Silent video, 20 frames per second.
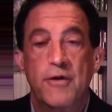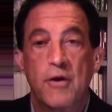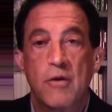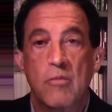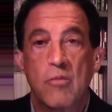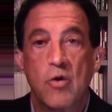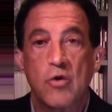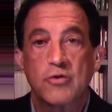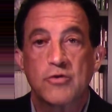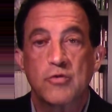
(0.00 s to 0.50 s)
they're
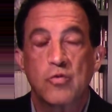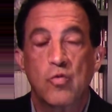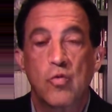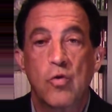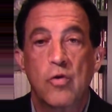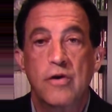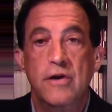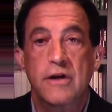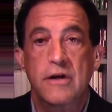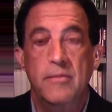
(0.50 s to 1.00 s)
most
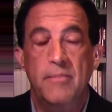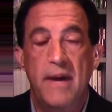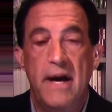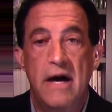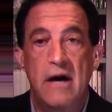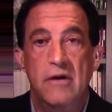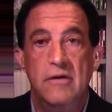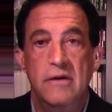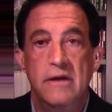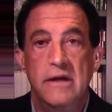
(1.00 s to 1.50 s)
worried
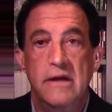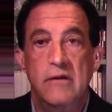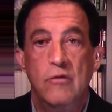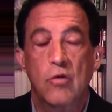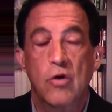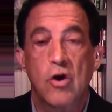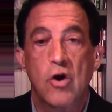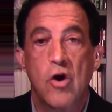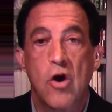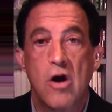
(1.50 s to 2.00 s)
about in
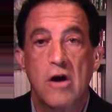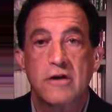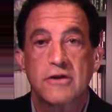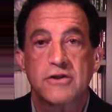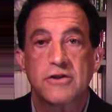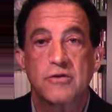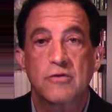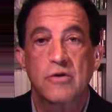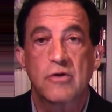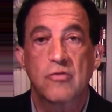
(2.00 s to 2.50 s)
regards
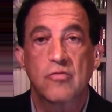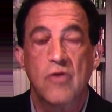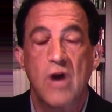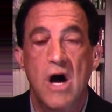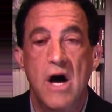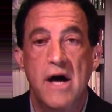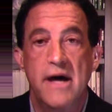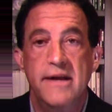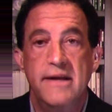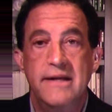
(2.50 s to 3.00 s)
to
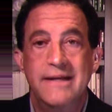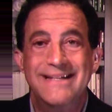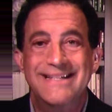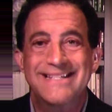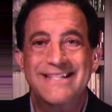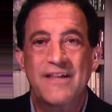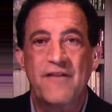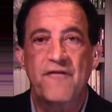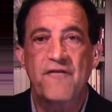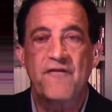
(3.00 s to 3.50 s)
Iran is the